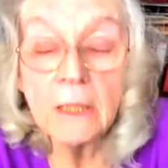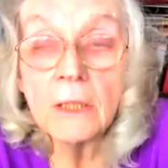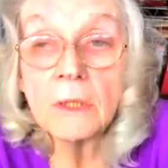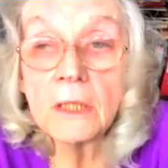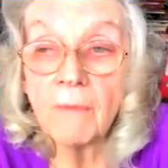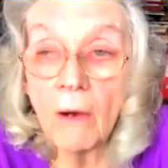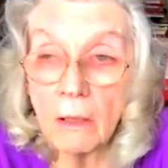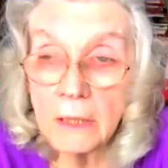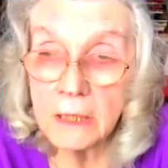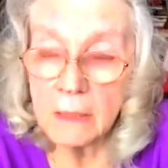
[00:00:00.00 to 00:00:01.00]
used for
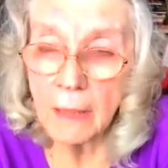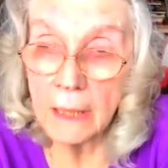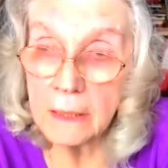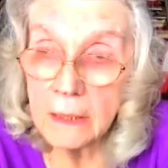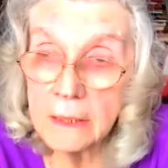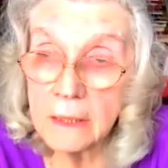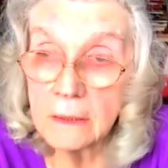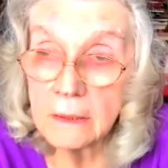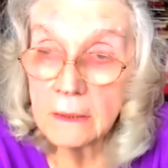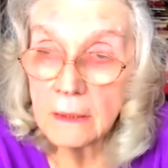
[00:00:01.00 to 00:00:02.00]
holidaymakers.
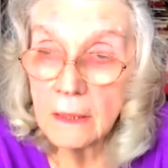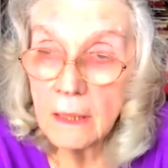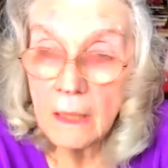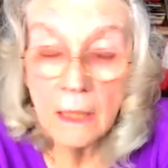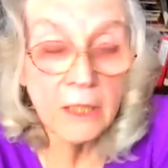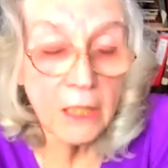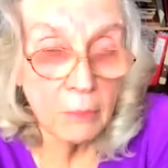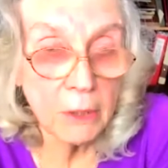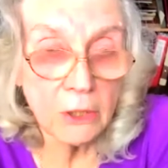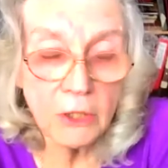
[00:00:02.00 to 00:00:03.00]
And she
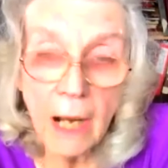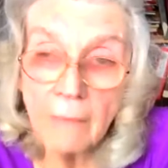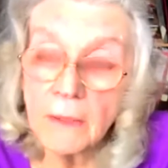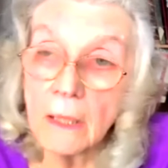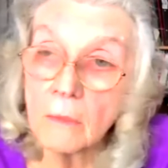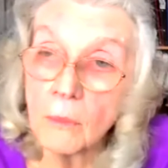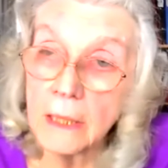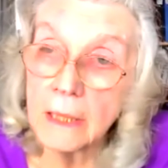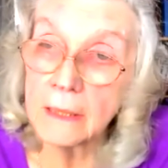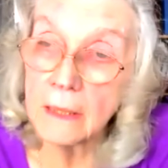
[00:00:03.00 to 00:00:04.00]
was a traveller
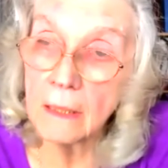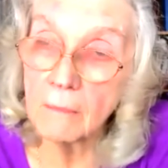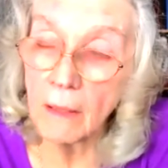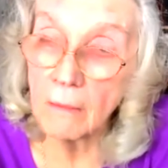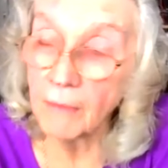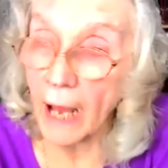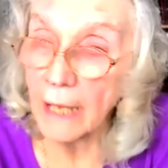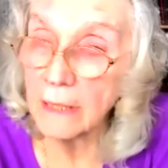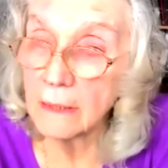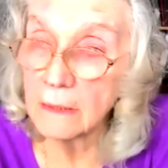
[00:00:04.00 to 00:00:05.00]
with a van,